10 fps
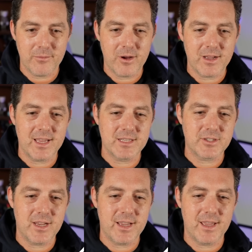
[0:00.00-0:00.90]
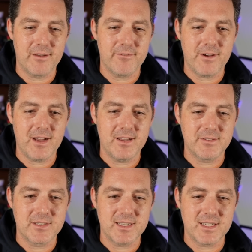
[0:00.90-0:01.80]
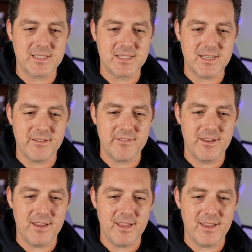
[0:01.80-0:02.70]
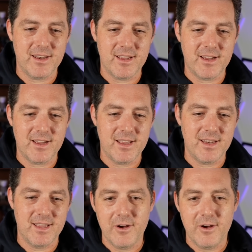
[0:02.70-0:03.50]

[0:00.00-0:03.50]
wrong guess, try again. 5, 6, 7, 8, 9.